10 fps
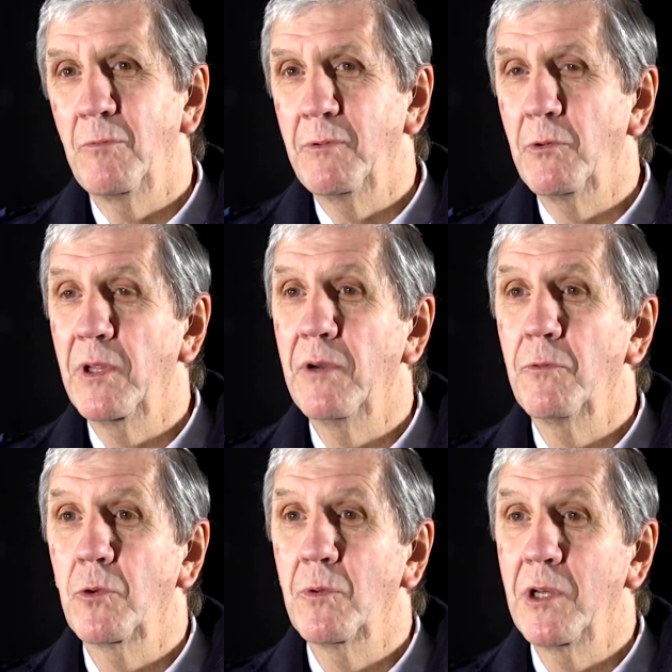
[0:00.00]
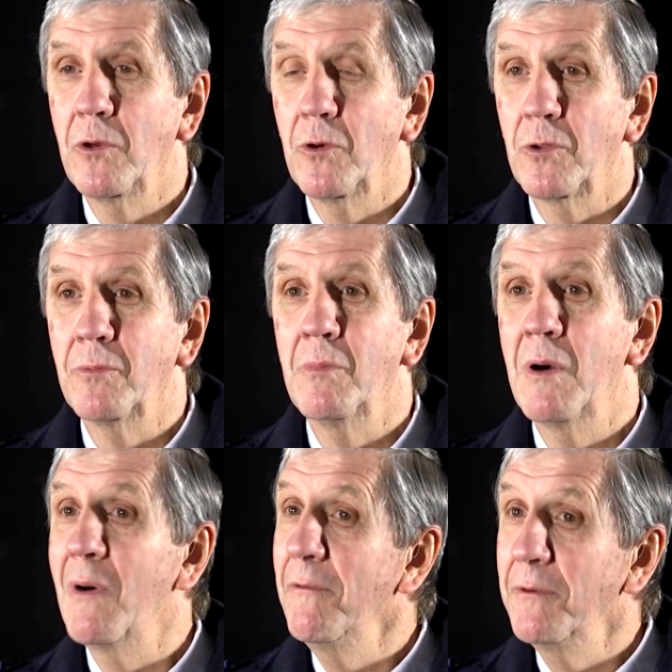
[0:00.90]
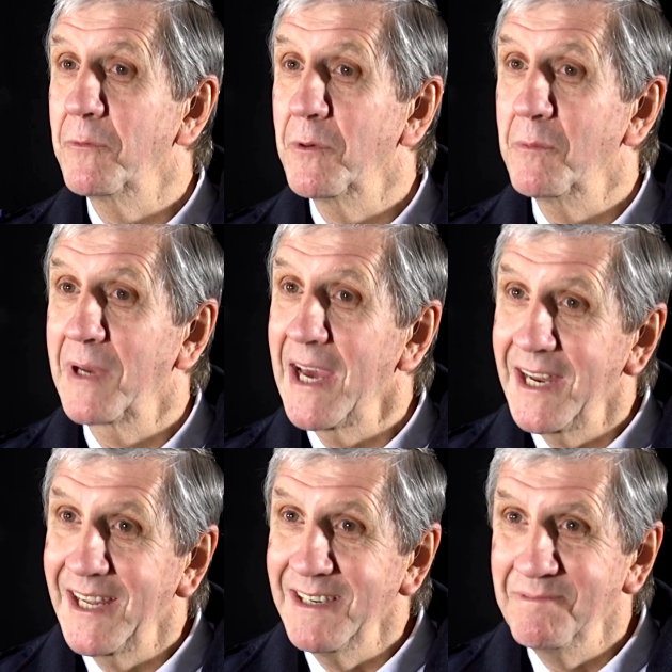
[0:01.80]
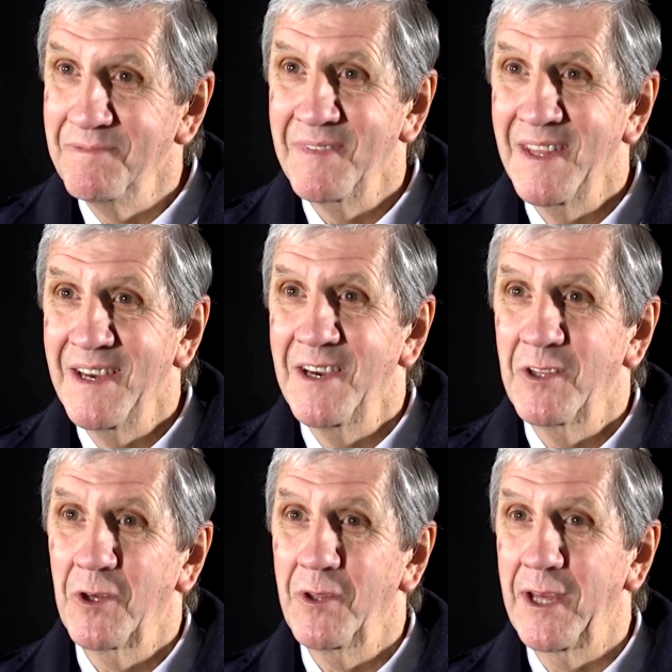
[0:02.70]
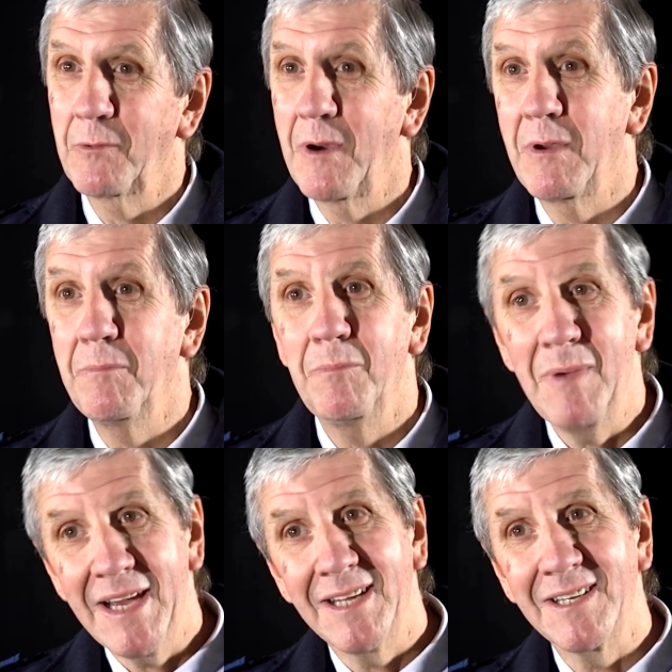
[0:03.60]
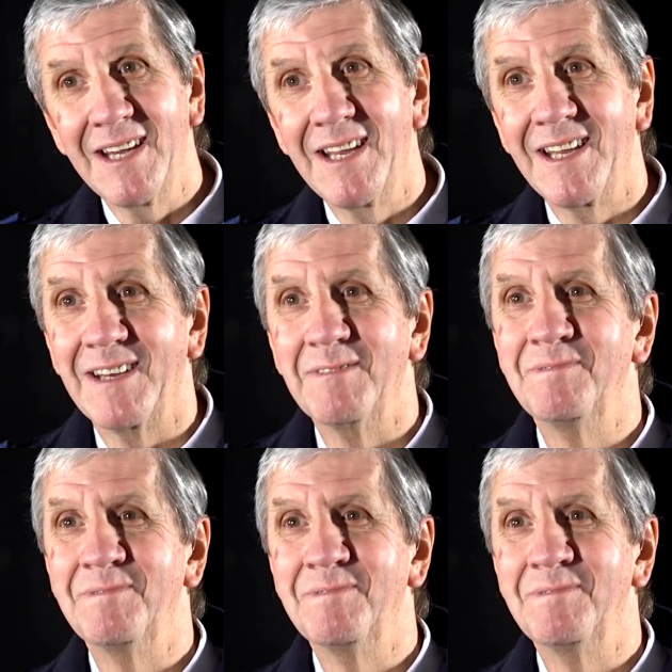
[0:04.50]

we were there for 20 years. My wife is from Canada, so that's why we're back in Canada.